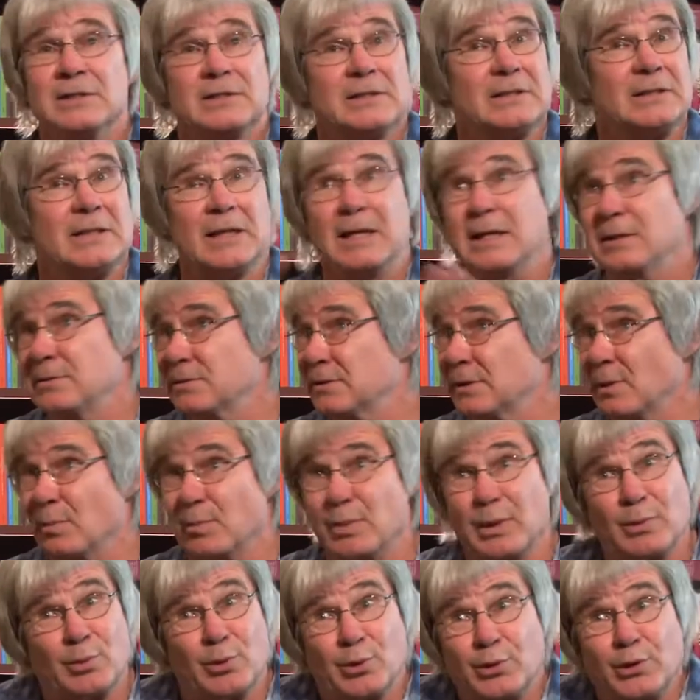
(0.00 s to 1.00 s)
Yeah, some
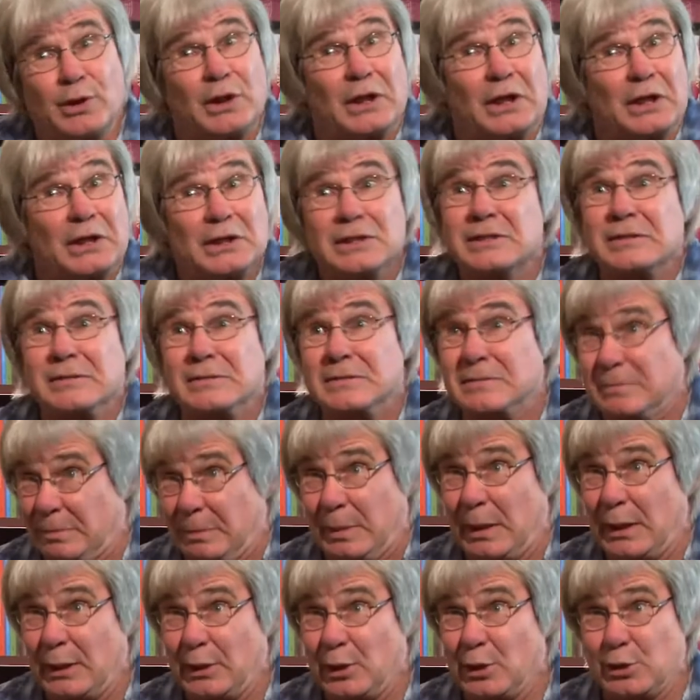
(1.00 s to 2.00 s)
people think it is
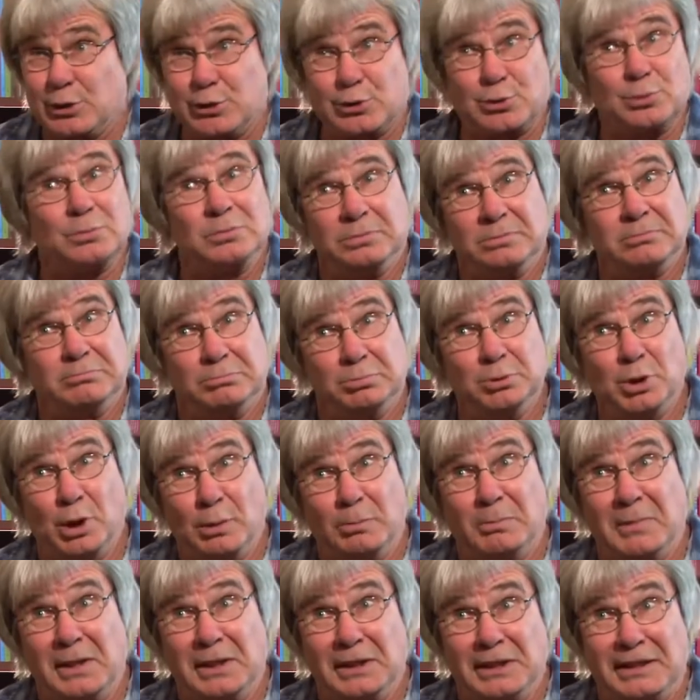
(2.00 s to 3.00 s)
biological,
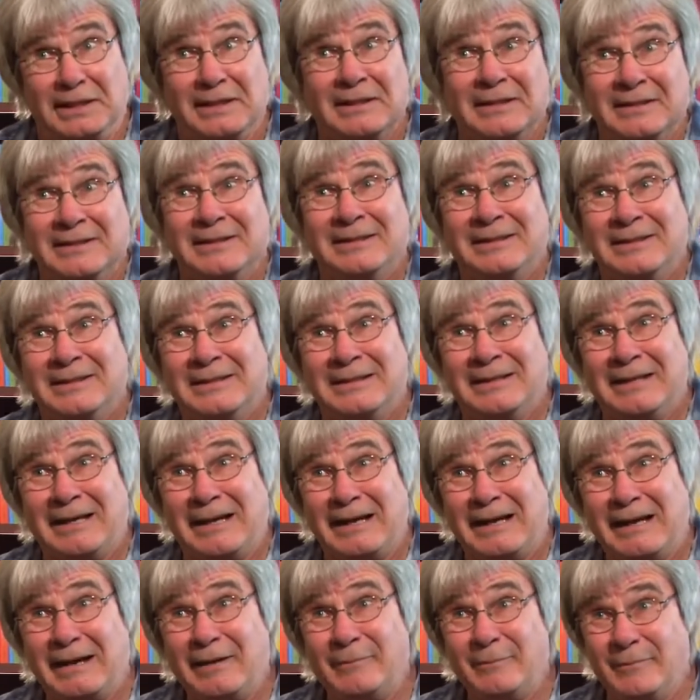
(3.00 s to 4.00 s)
not many,
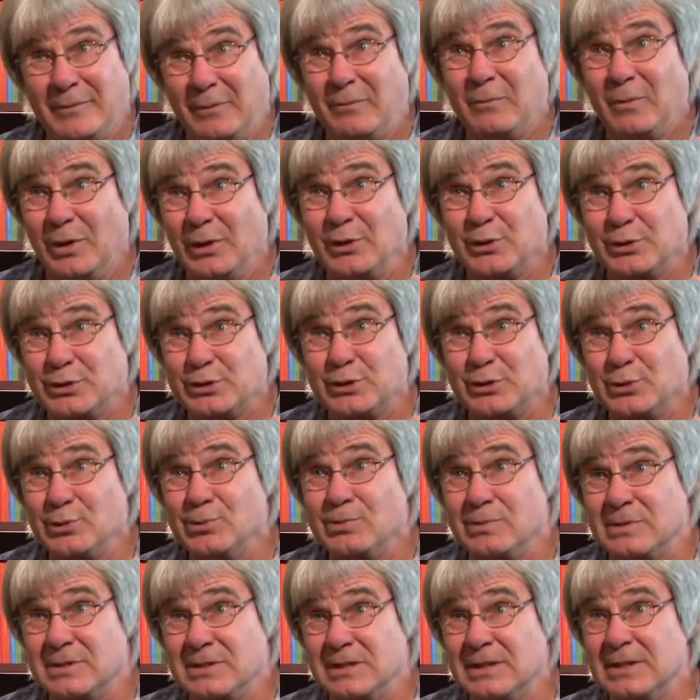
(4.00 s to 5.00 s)
but one or
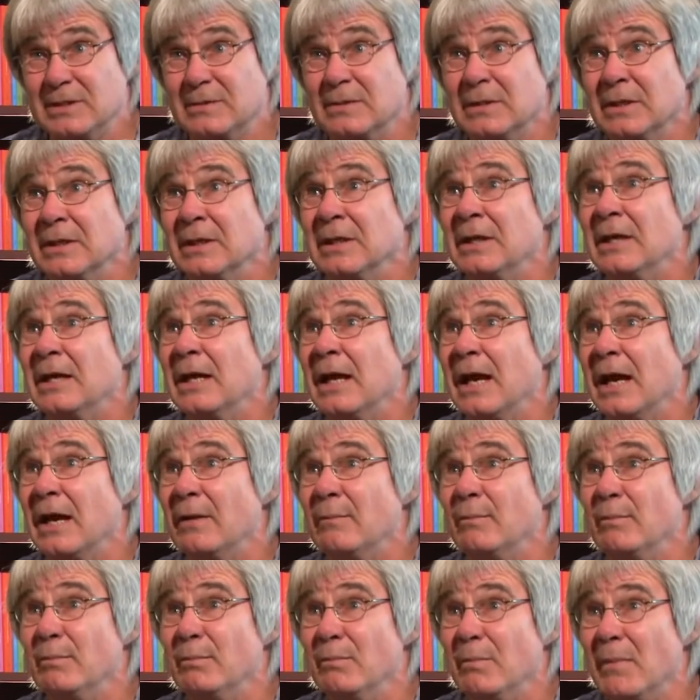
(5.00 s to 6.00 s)
two did.
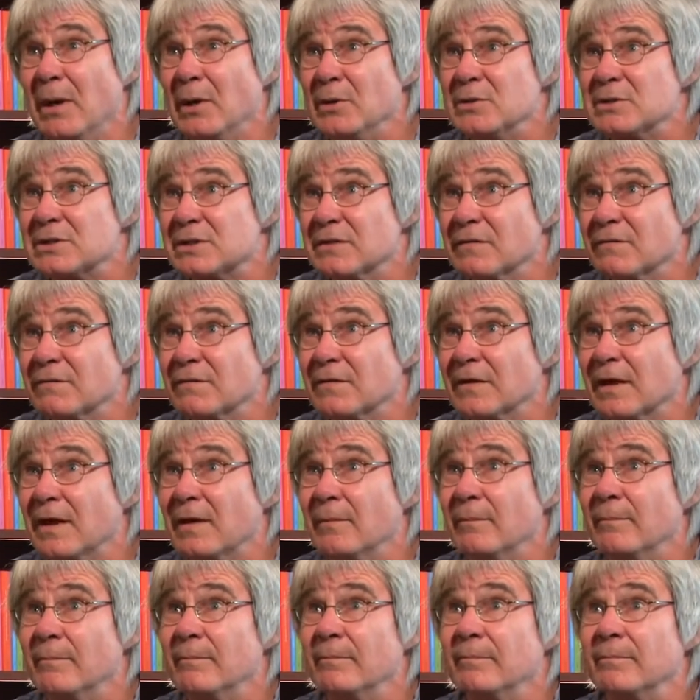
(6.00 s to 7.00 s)
Most of
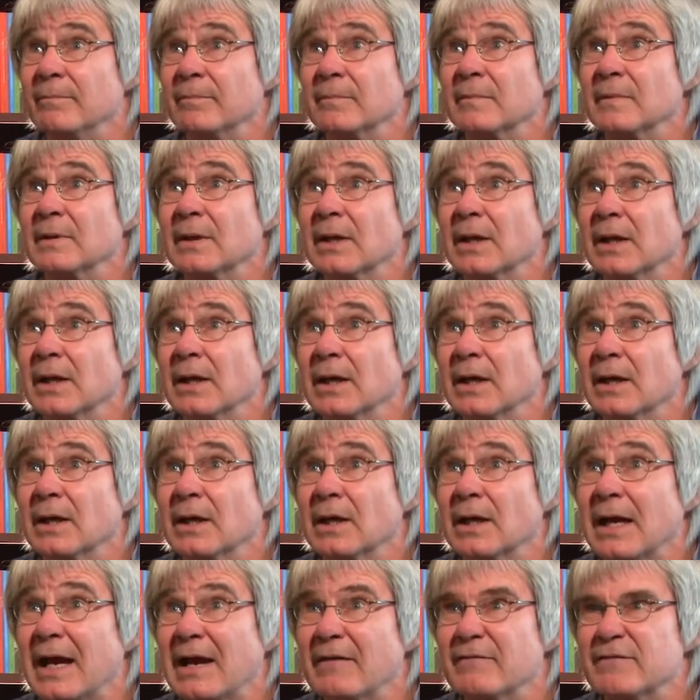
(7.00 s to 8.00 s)
them
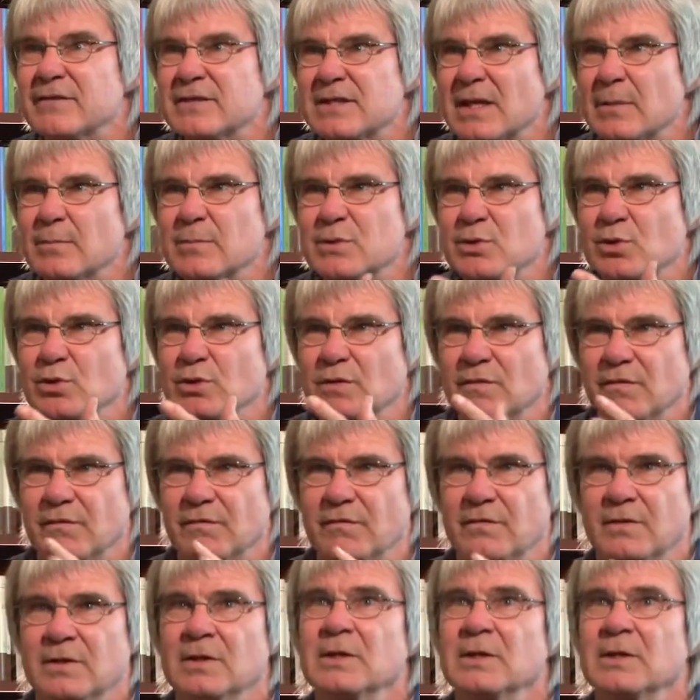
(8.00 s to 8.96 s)
have some sort of